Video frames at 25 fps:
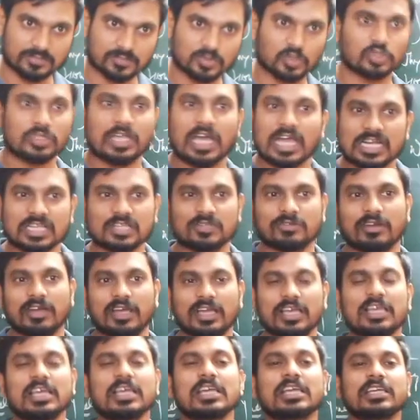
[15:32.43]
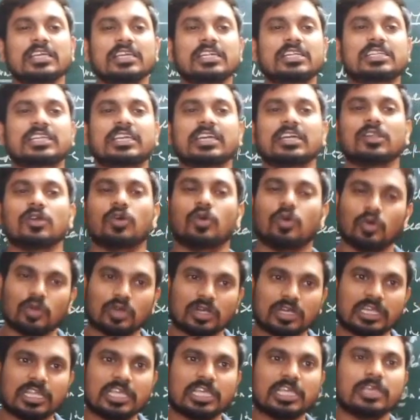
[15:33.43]
So that's why it can
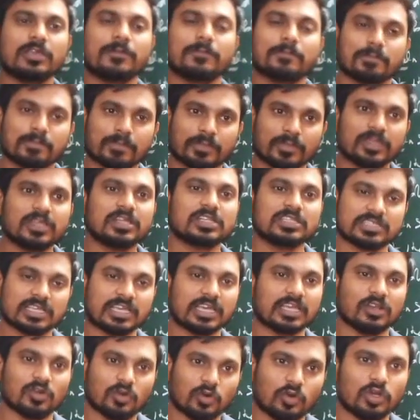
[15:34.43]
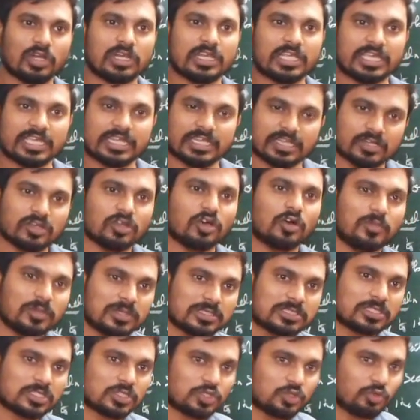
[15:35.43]
only in a
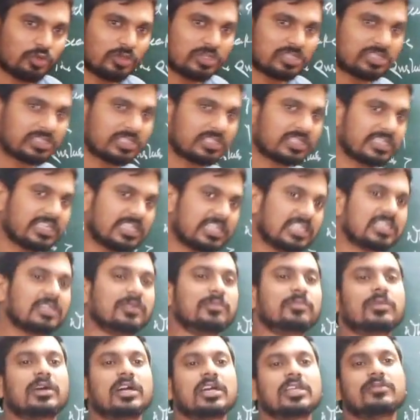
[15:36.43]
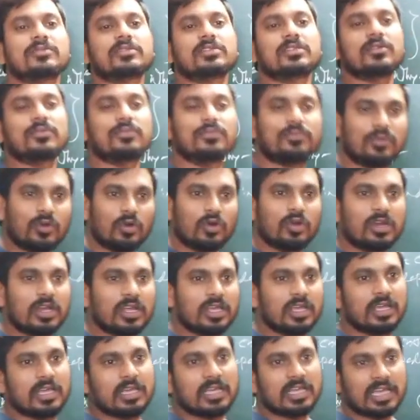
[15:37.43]
normal situation can combine with the 4
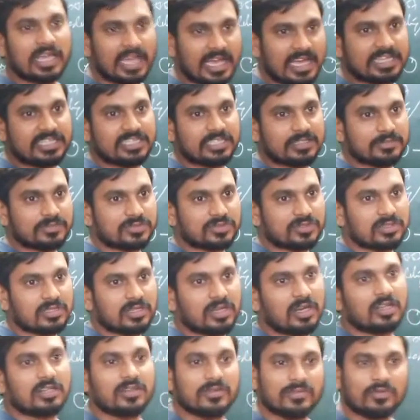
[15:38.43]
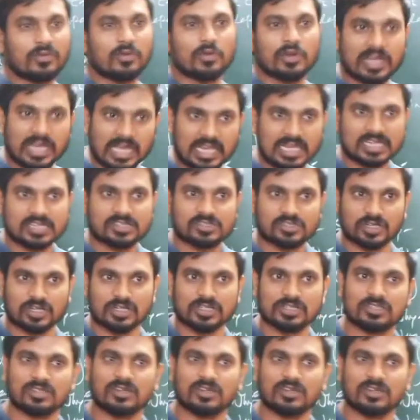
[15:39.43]
atoms or the 4 electrons